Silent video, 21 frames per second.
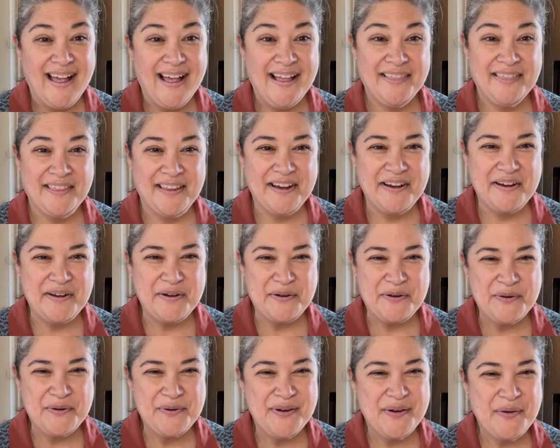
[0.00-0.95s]

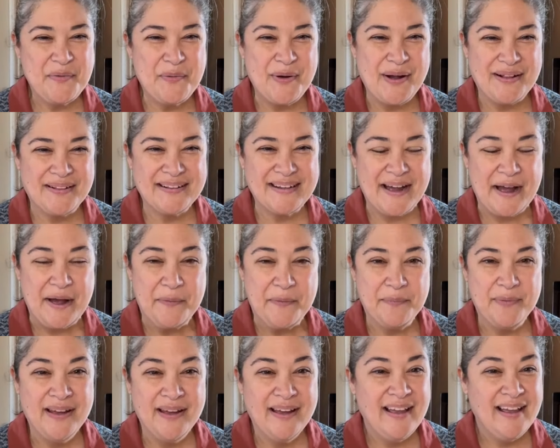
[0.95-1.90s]
Hello, welcome.
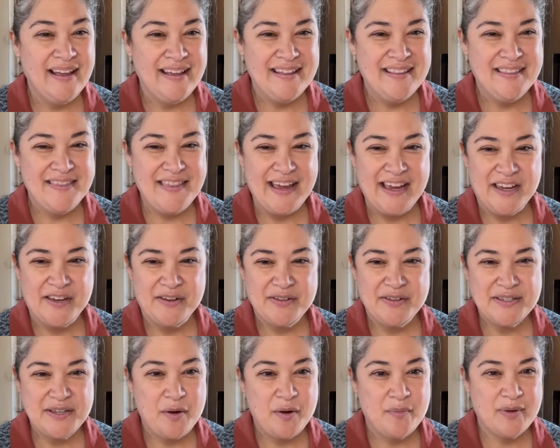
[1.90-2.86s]
Thank you
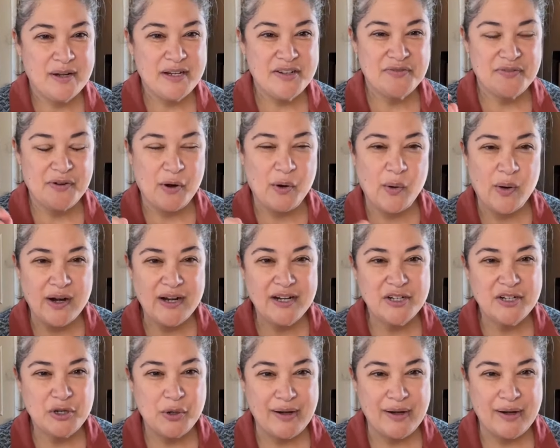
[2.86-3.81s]
so much for
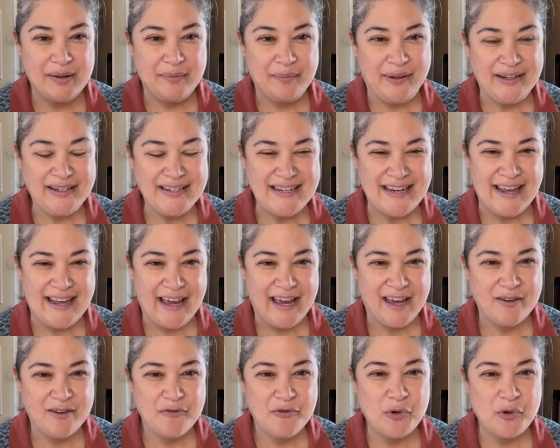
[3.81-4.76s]
joining me
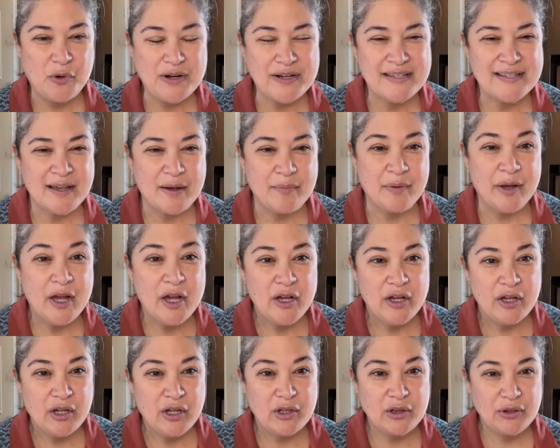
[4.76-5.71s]
today for some
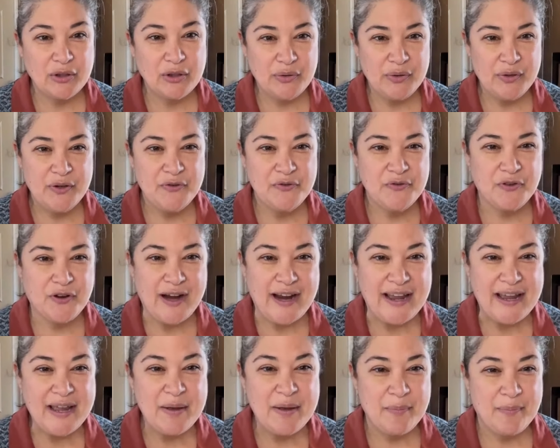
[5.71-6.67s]

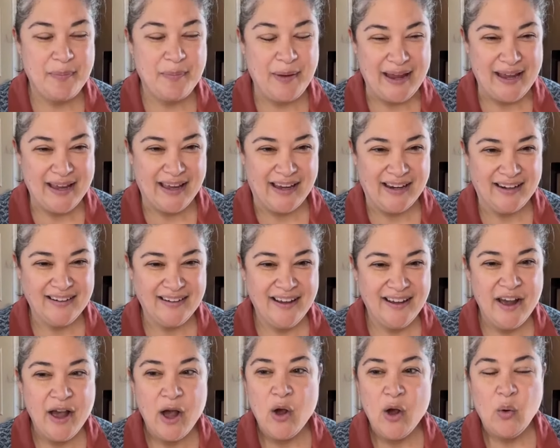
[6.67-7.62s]
gluten-free baking.
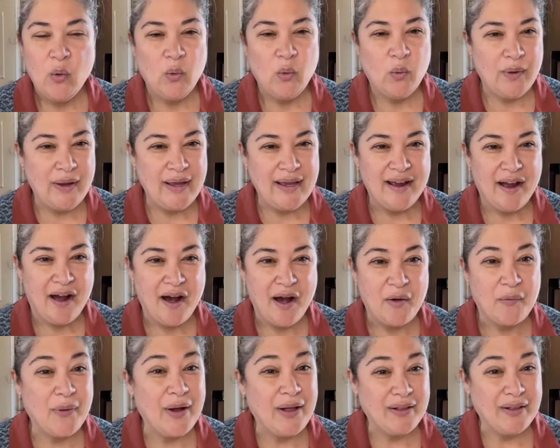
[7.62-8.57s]

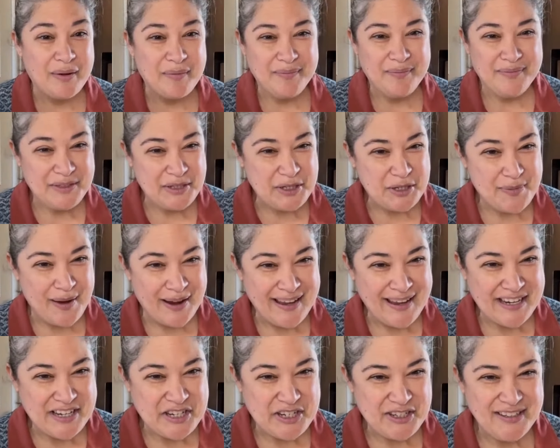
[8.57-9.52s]
Welcome to my
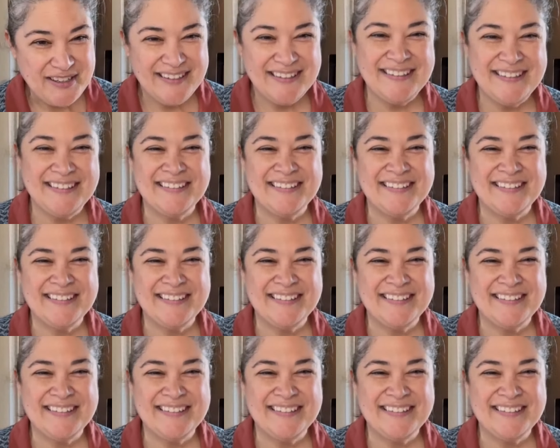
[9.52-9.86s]
kitchen.